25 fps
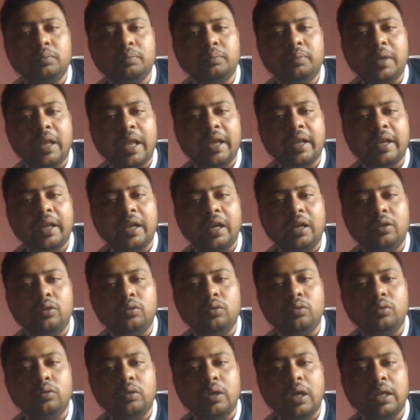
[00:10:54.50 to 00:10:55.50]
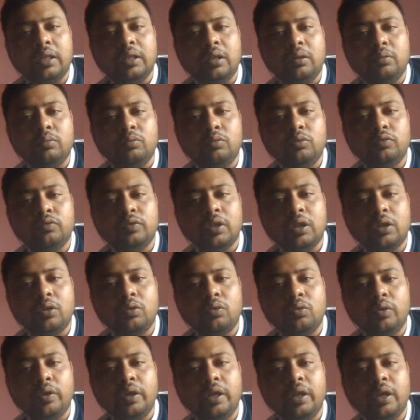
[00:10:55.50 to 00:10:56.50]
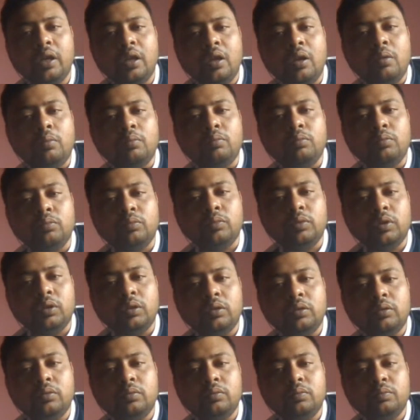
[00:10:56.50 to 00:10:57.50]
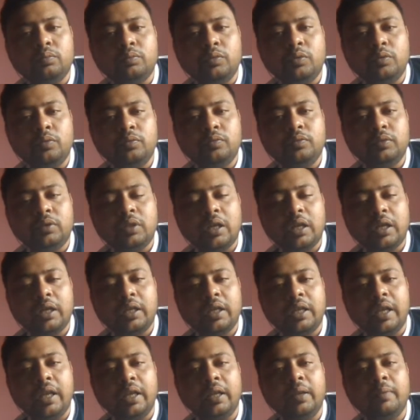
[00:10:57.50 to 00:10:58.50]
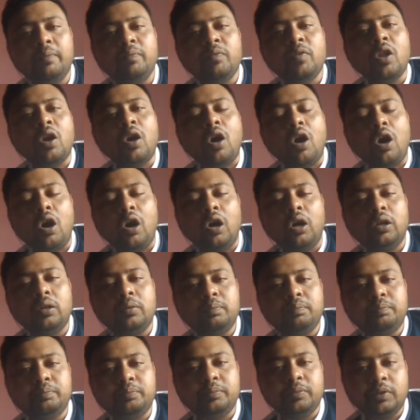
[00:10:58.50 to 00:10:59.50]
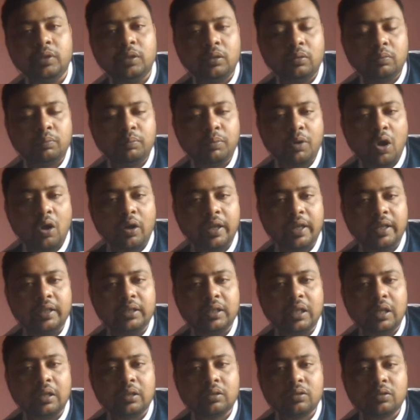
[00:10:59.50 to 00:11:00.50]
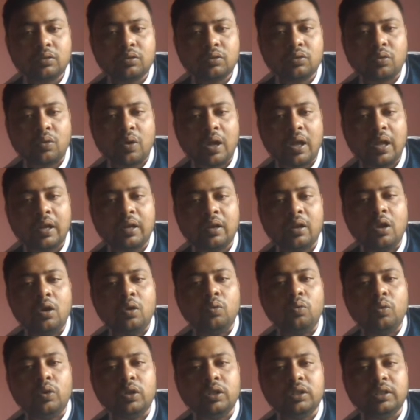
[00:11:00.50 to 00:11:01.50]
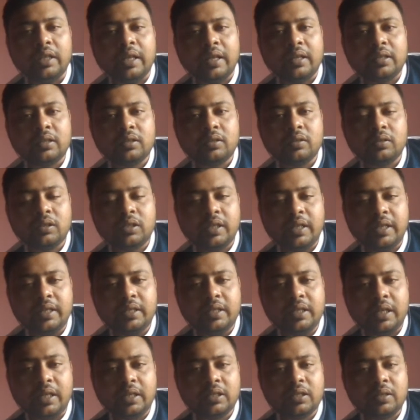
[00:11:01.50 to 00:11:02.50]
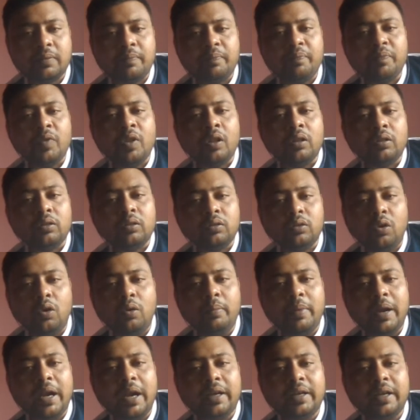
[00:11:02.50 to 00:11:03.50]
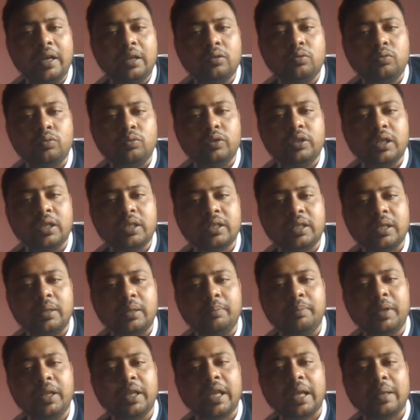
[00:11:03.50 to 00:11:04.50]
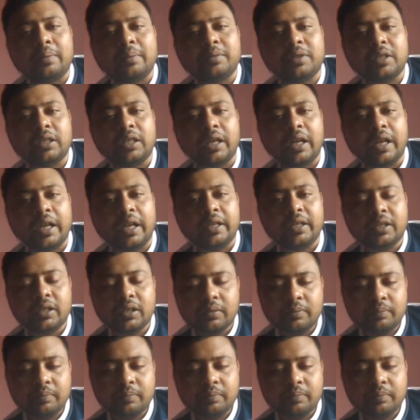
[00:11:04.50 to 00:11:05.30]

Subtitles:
black can do, either move the queen, move the king, or blocking the square with the c6. No matters, we just simply capture the knight.